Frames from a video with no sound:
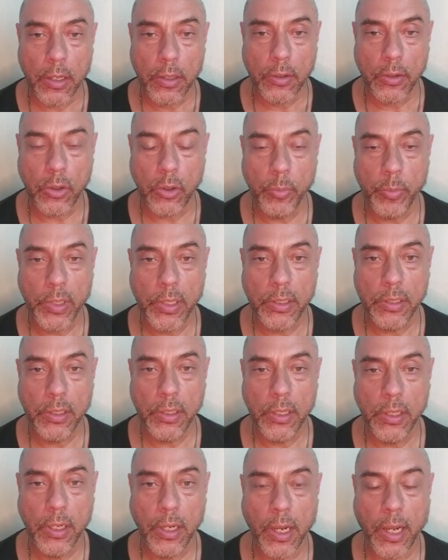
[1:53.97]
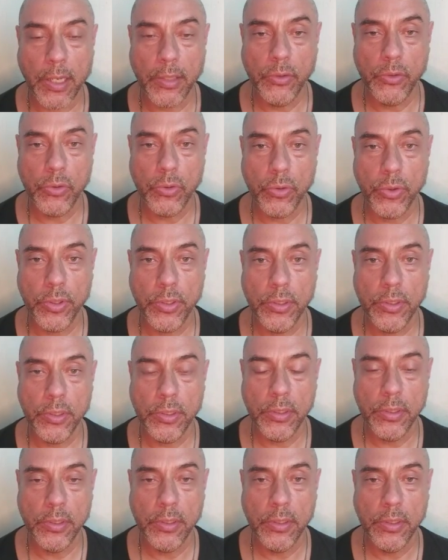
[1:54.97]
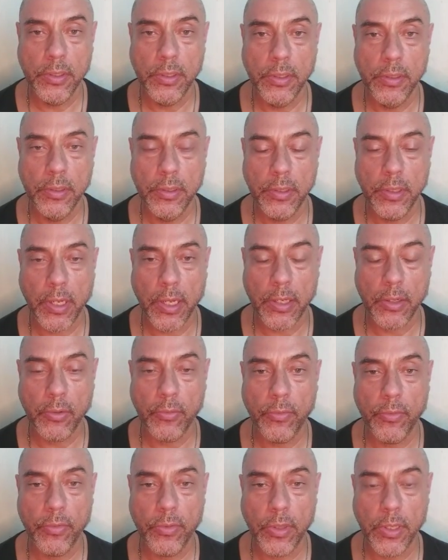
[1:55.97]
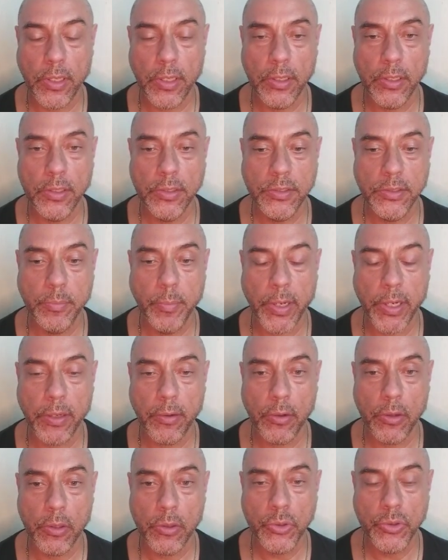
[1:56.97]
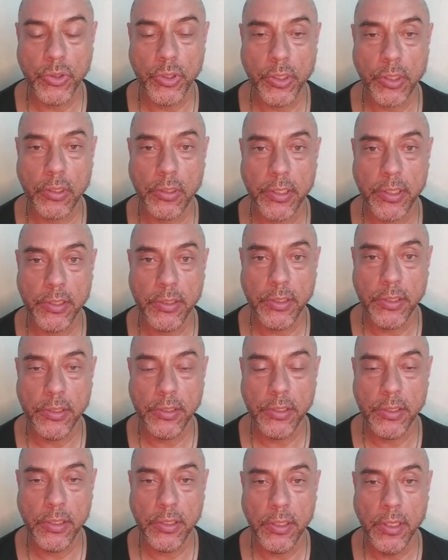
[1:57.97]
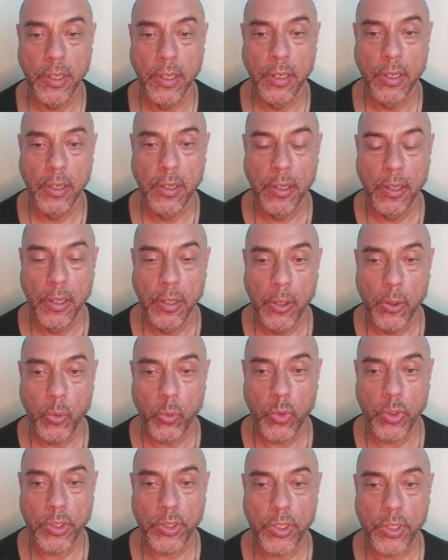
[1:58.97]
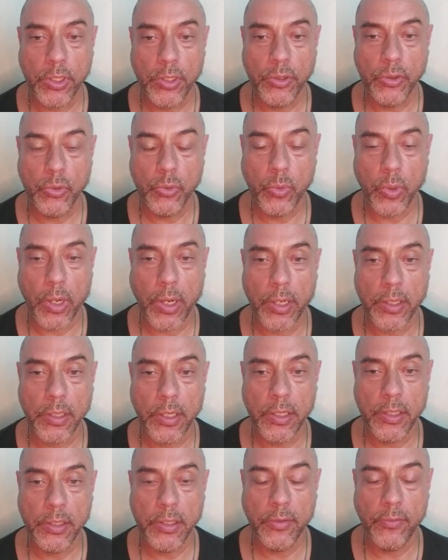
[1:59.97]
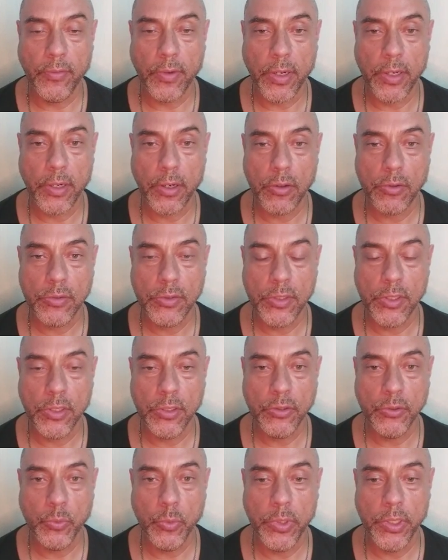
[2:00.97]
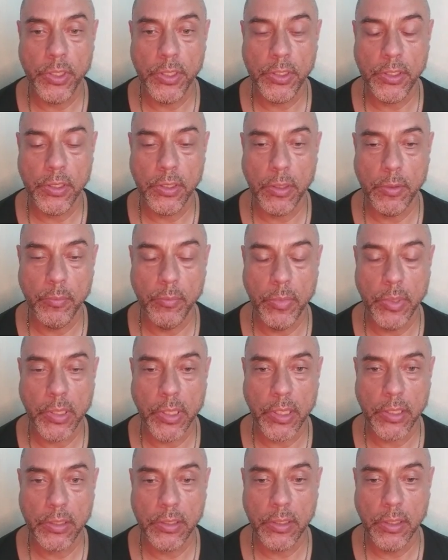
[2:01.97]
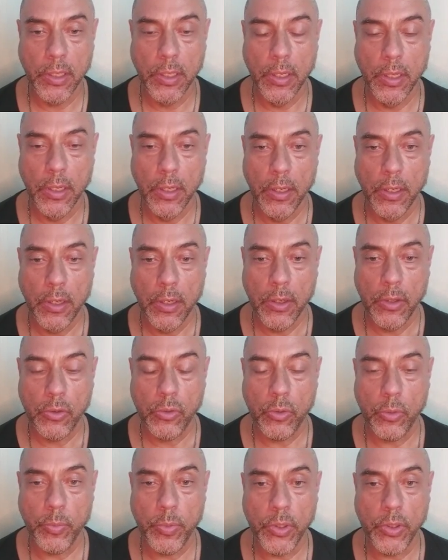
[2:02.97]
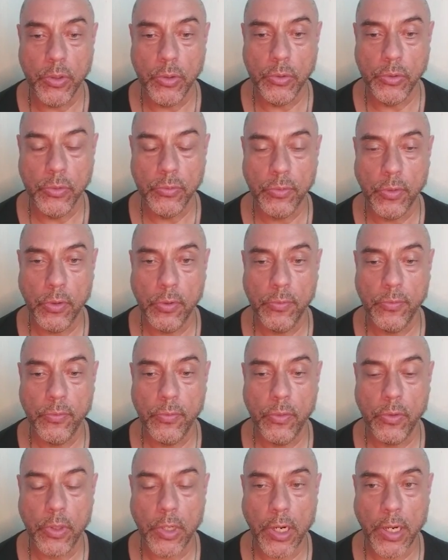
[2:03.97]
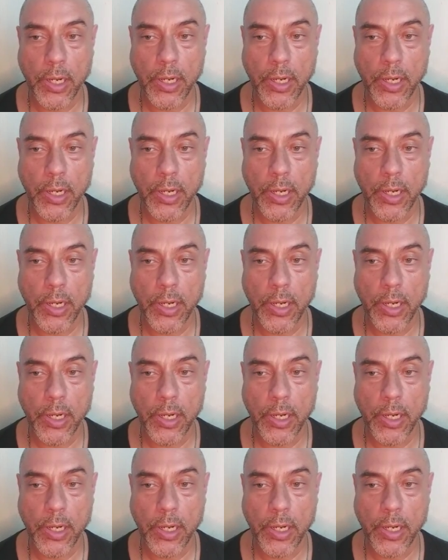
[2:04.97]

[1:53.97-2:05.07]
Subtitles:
human android kind of thing, is biological entity. We tend to identify ourselves with it, but to be useful for